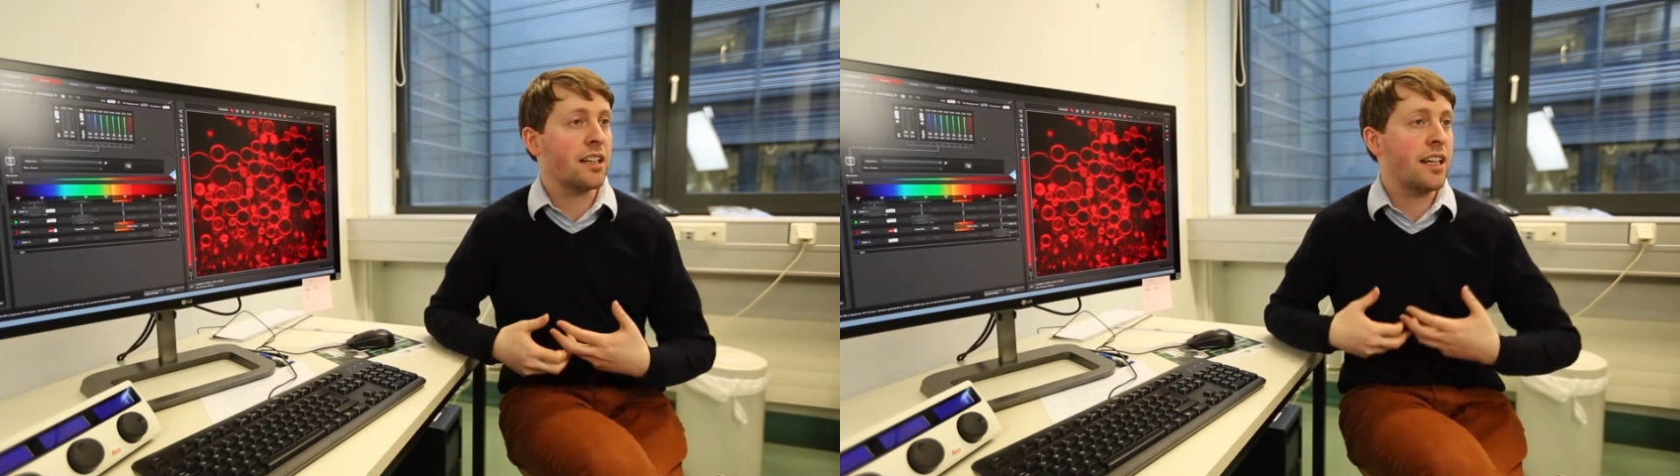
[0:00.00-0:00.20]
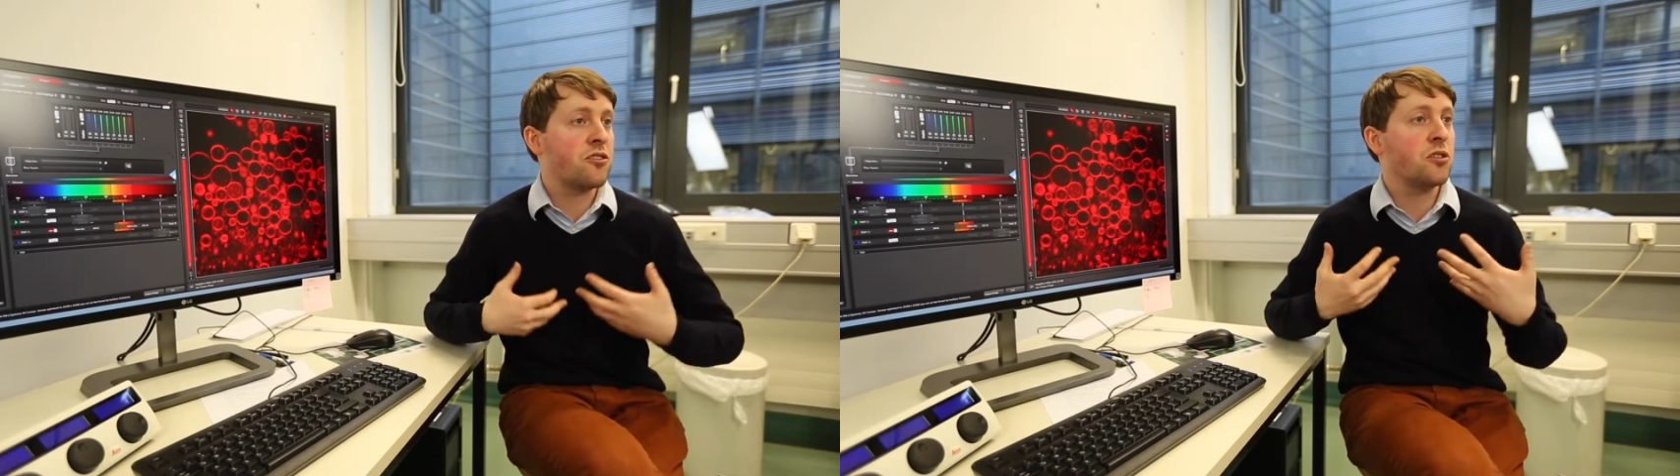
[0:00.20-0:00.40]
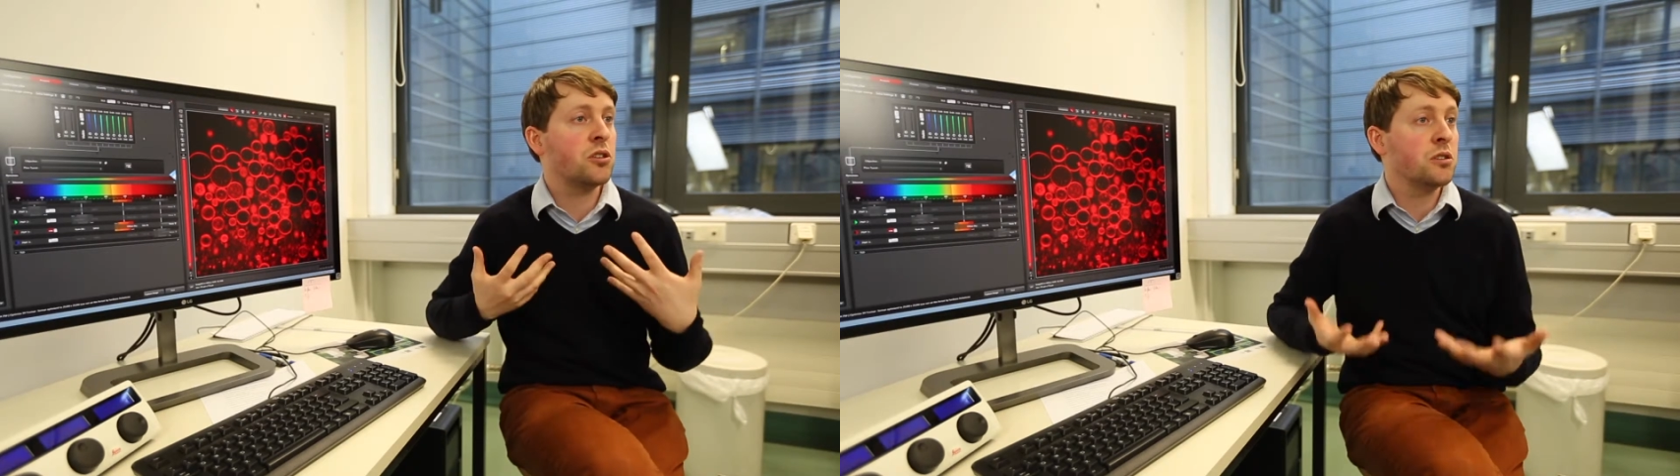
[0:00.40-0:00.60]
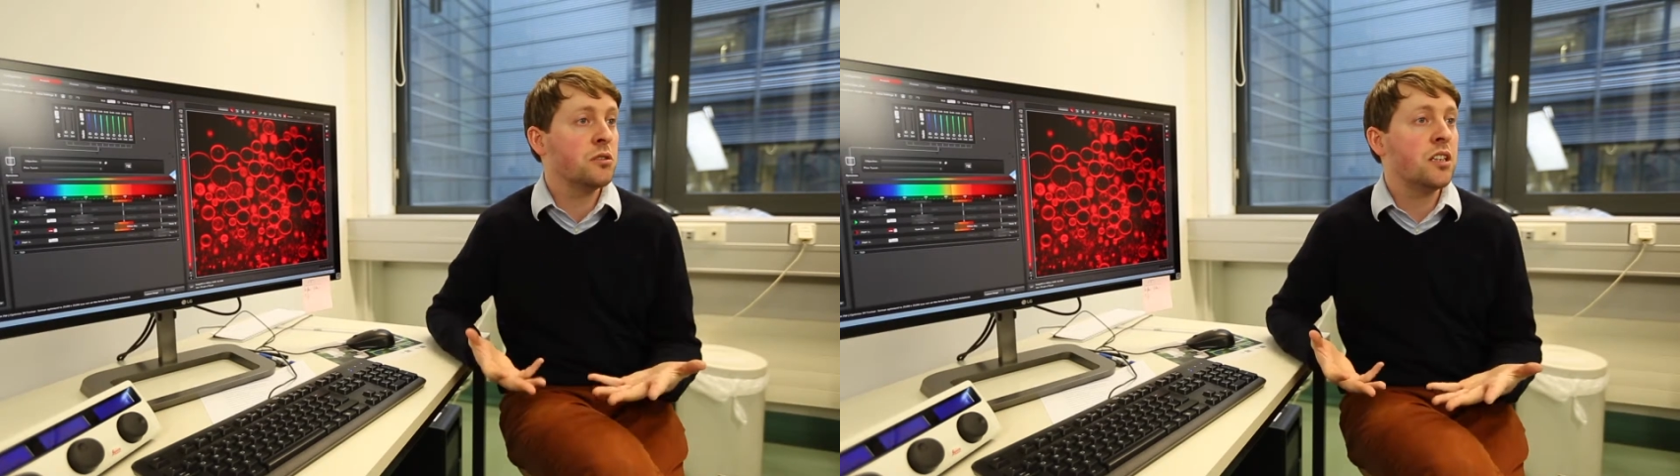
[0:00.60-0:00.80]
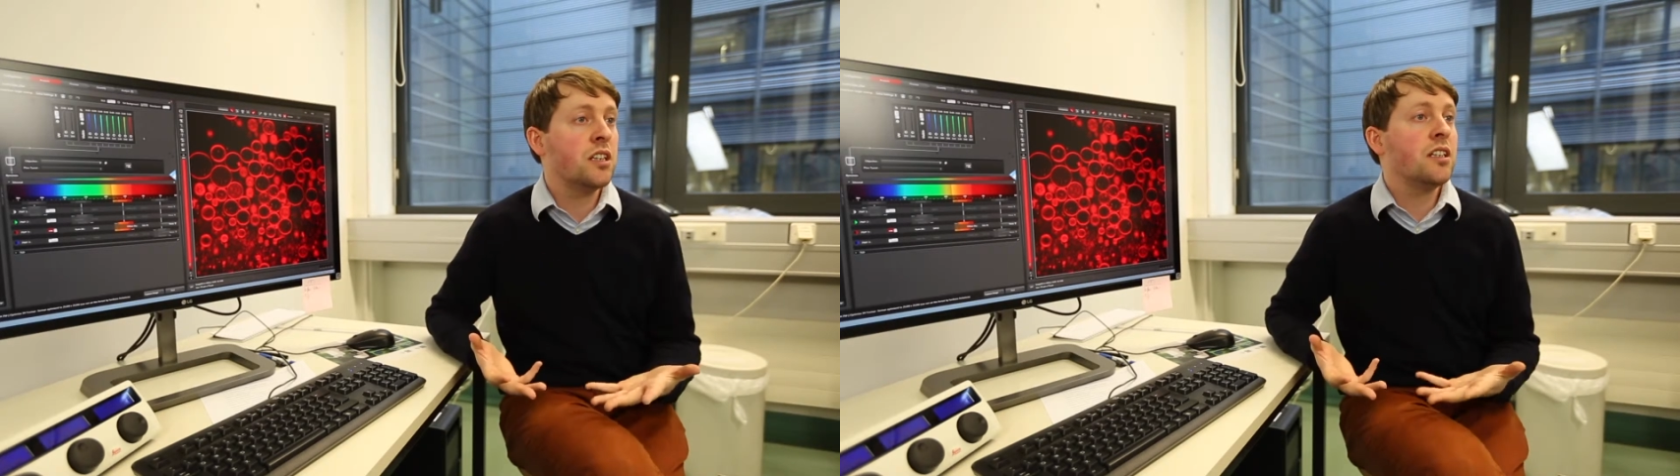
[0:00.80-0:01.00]

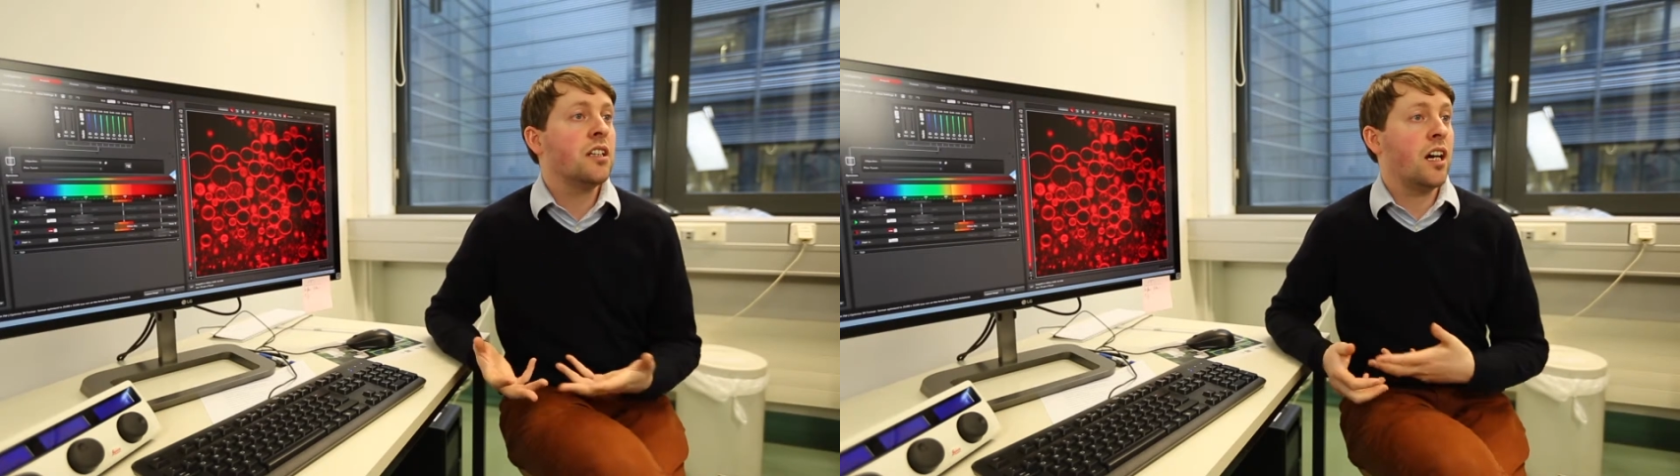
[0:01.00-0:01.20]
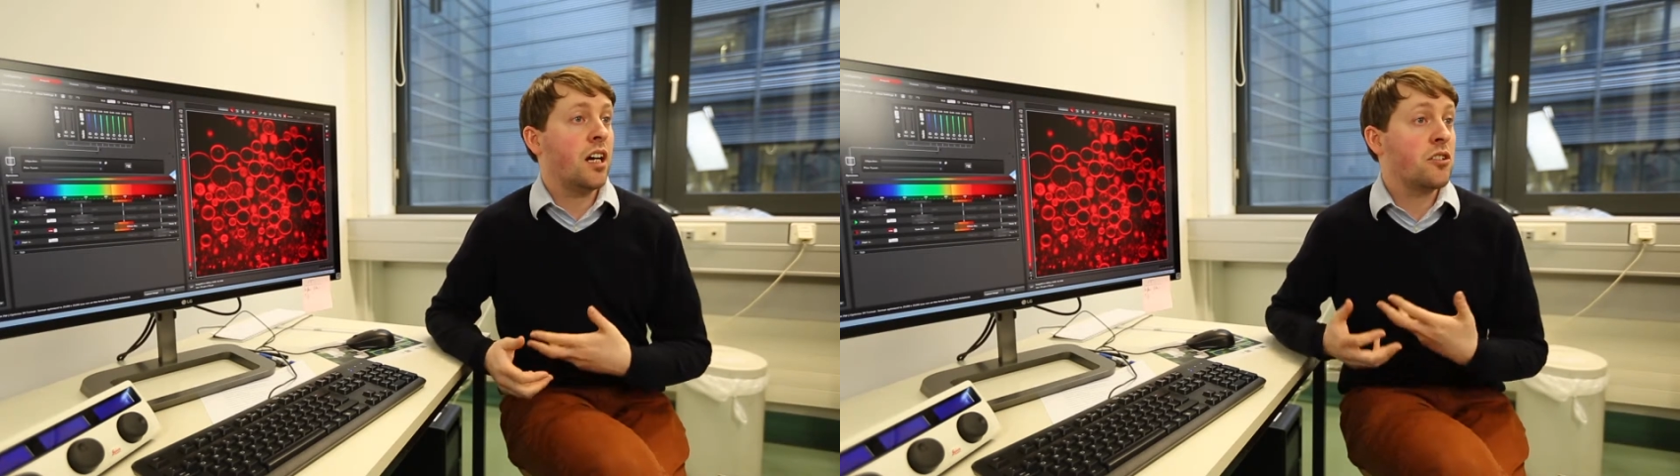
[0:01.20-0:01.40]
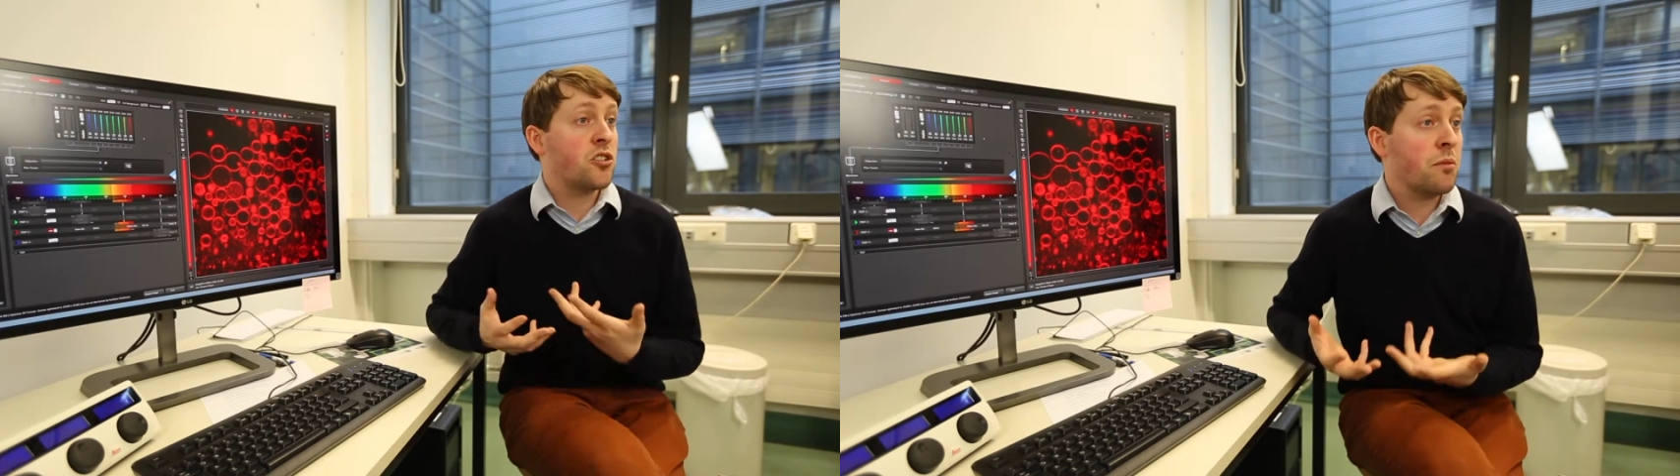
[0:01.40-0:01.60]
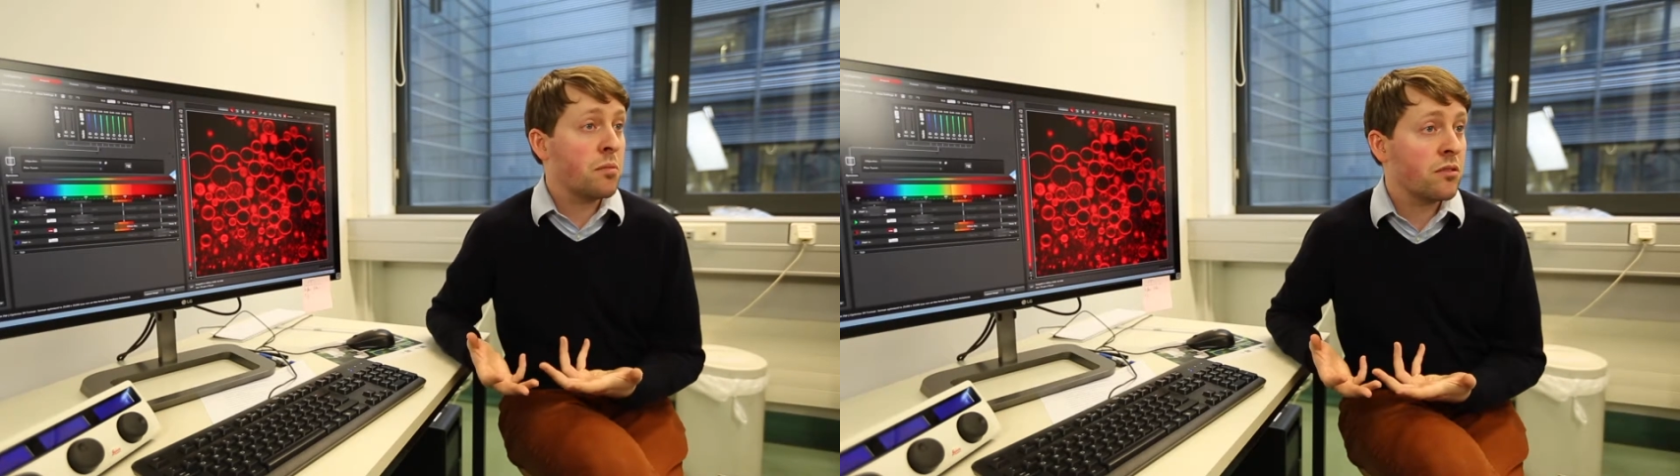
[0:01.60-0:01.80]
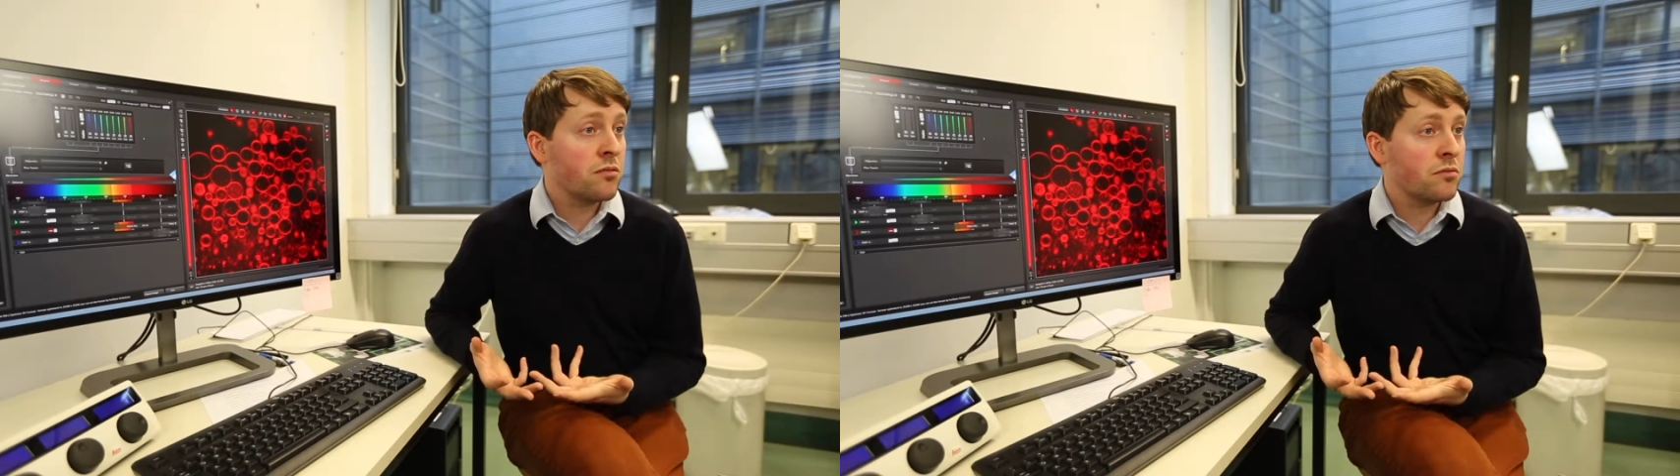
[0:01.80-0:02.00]
electrical chip,